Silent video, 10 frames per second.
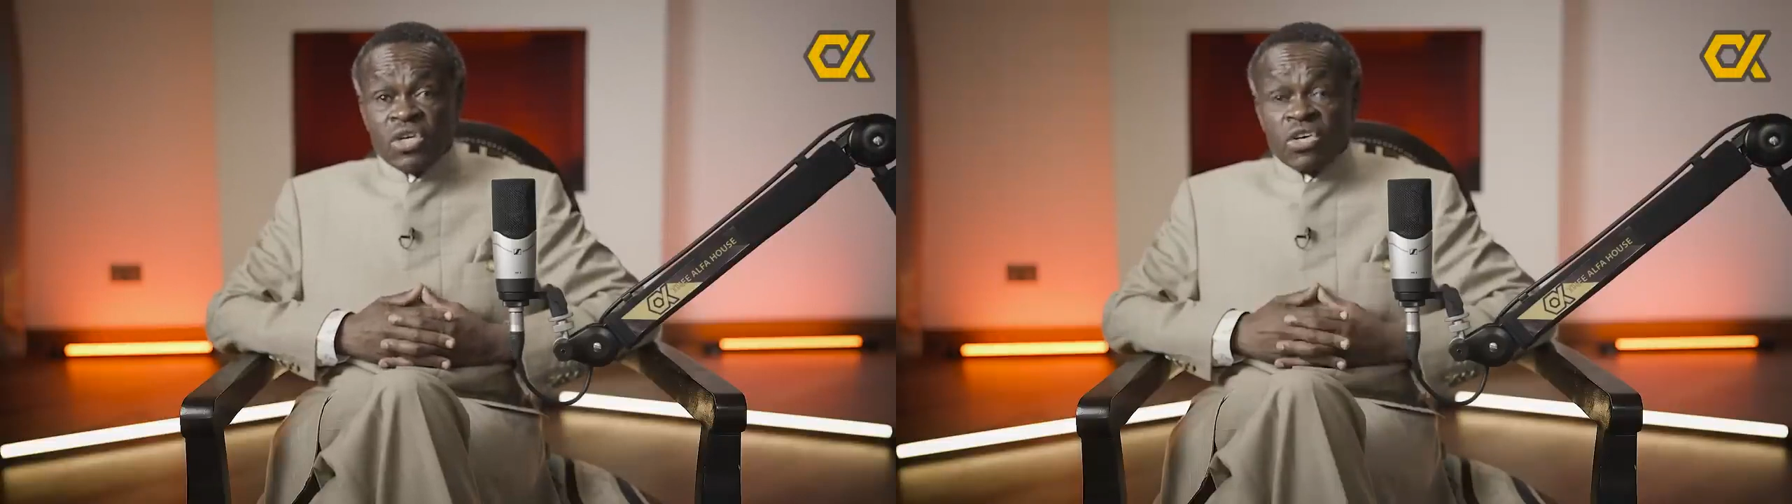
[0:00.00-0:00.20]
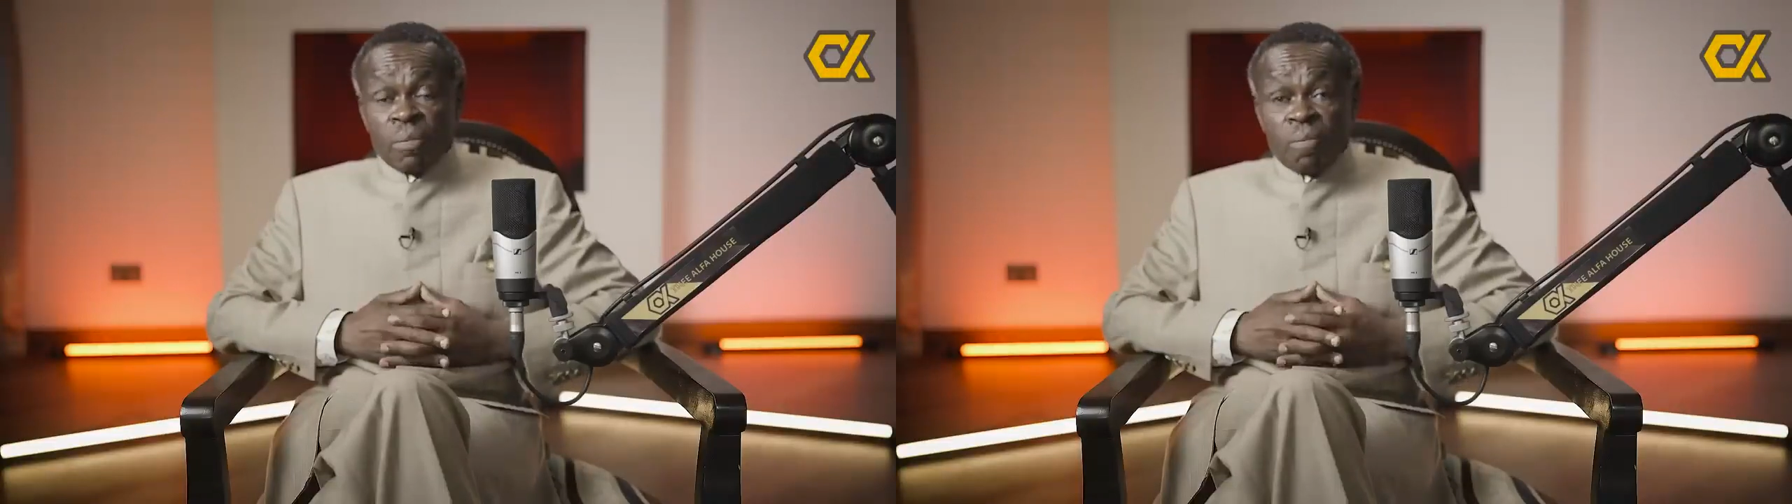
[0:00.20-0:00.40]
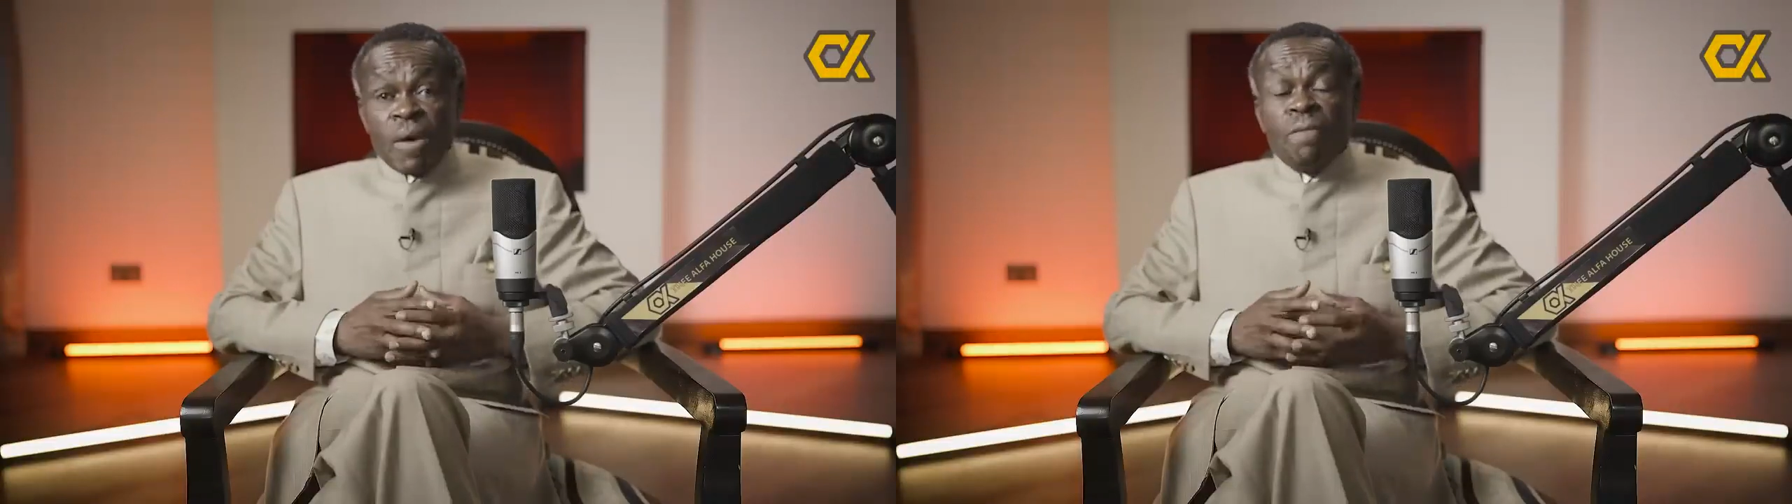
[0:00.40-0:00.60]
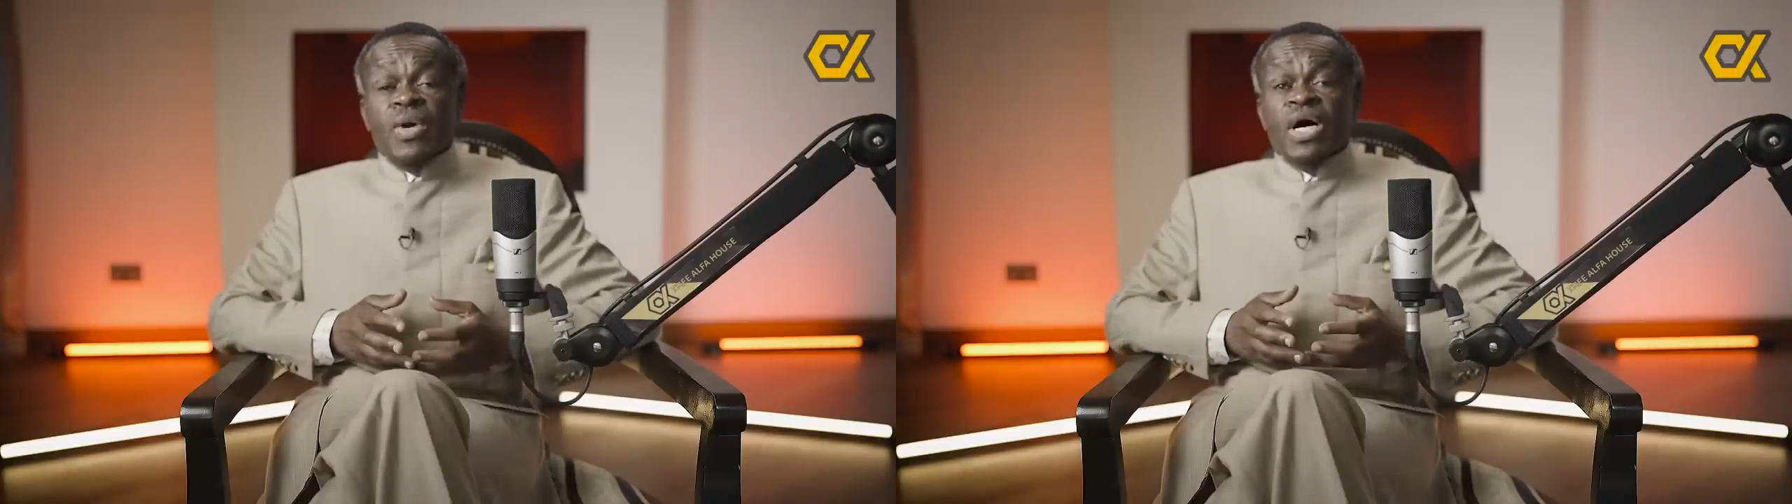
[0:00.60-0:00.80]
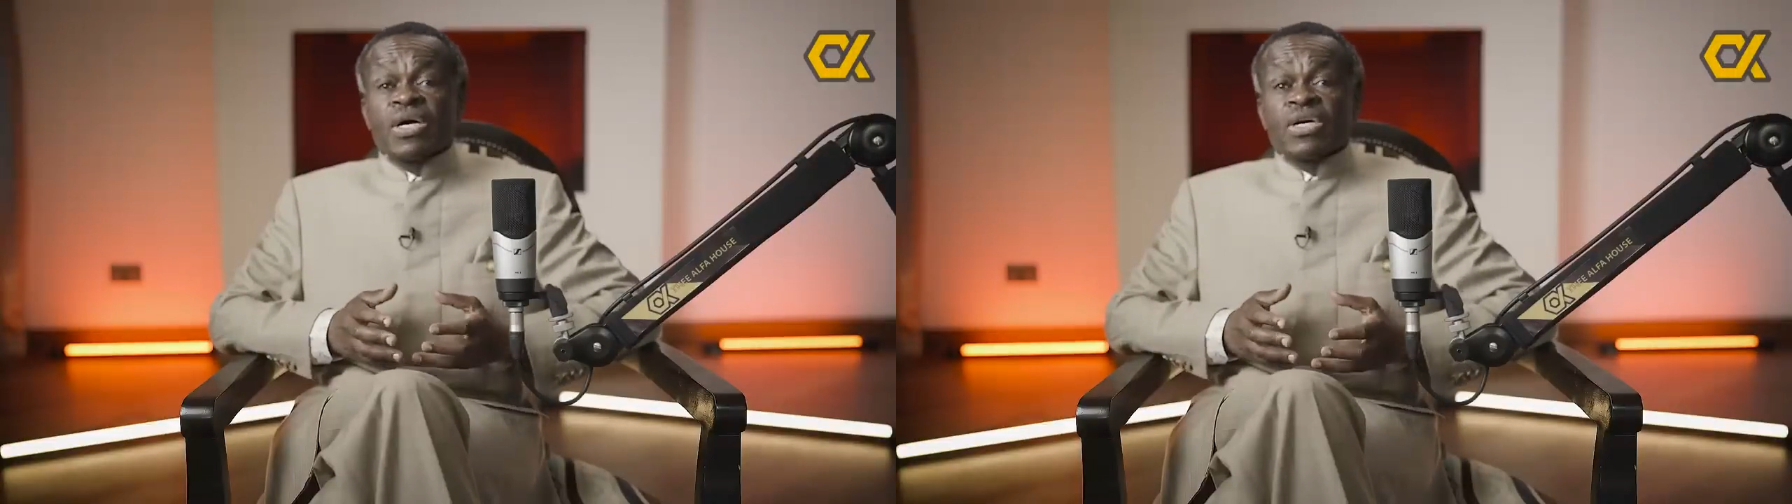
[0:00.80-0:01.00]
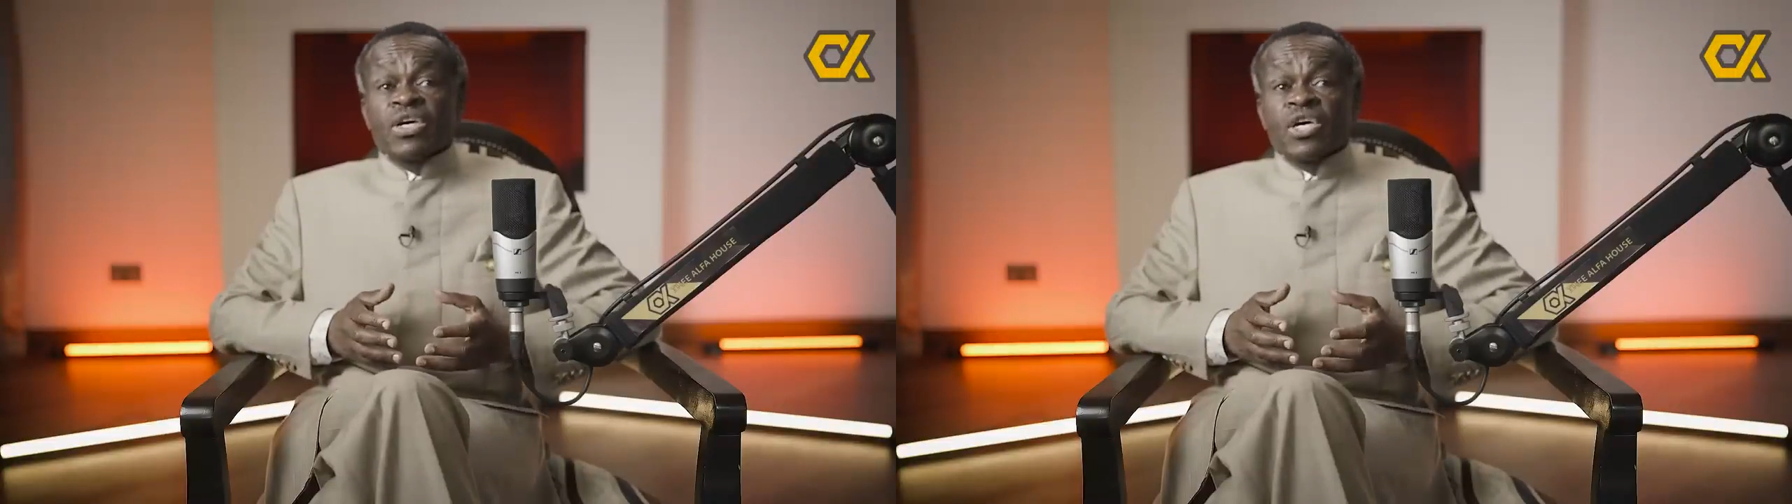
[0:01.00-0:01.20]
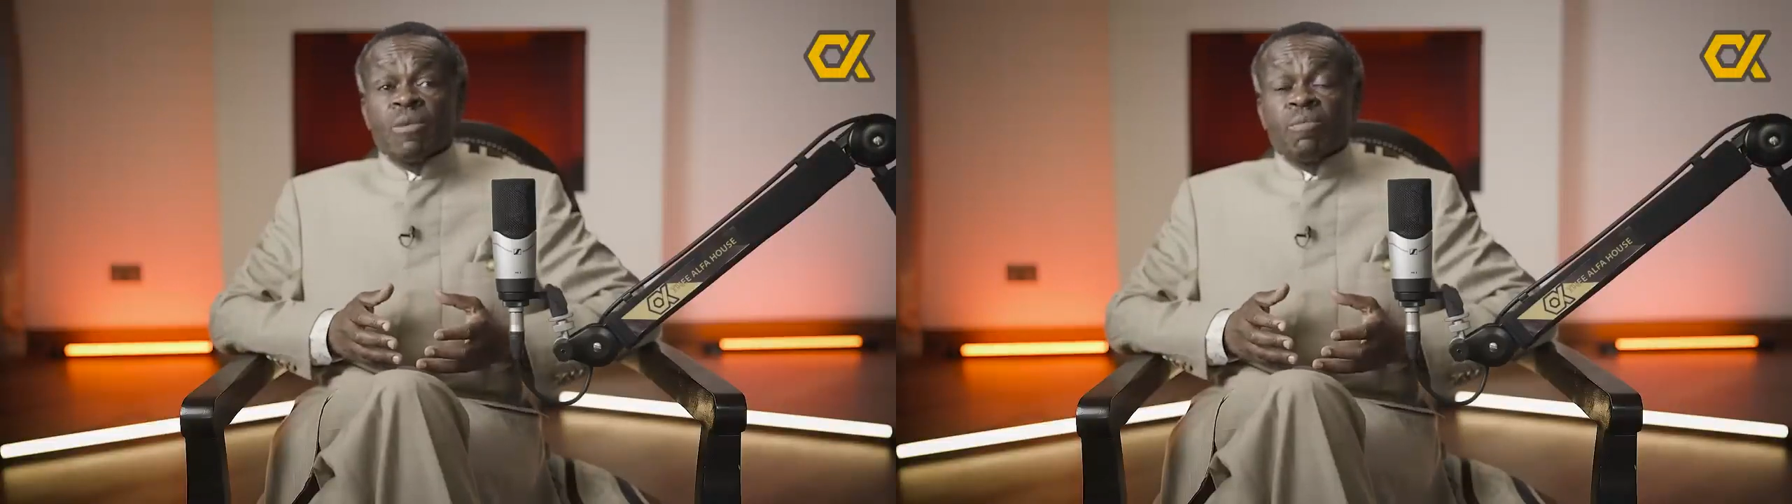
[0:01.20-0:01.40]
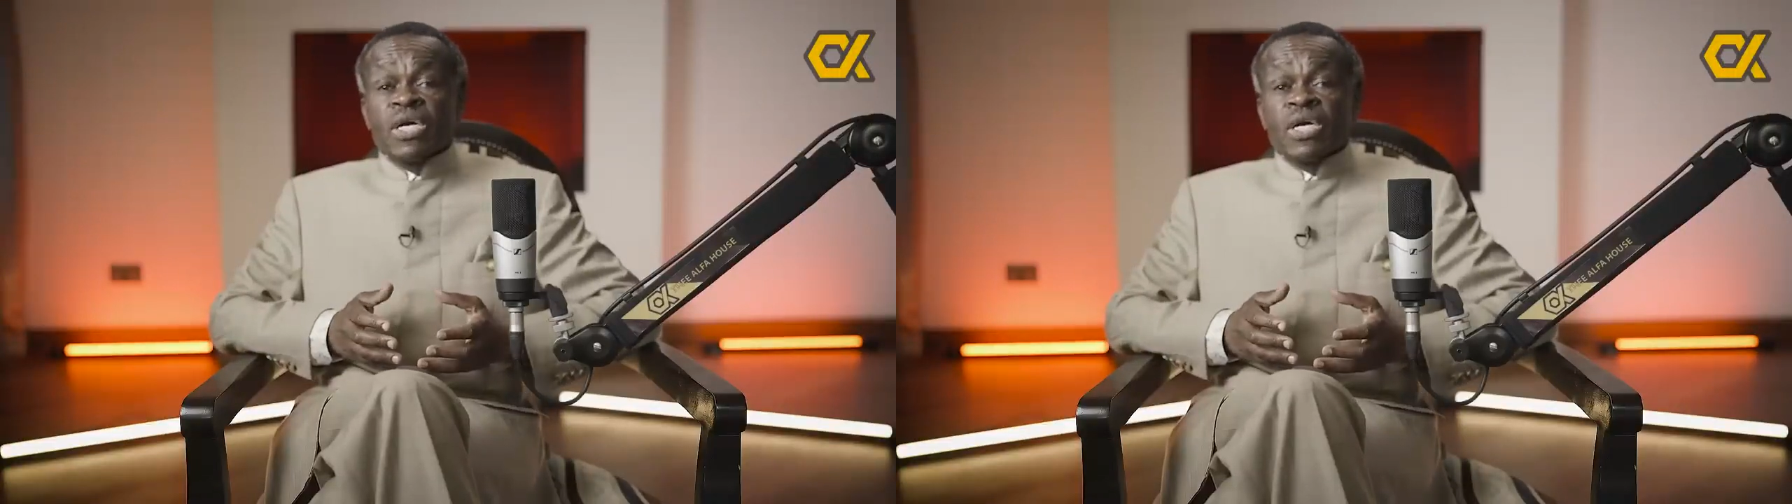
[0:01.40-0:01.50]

Remember, in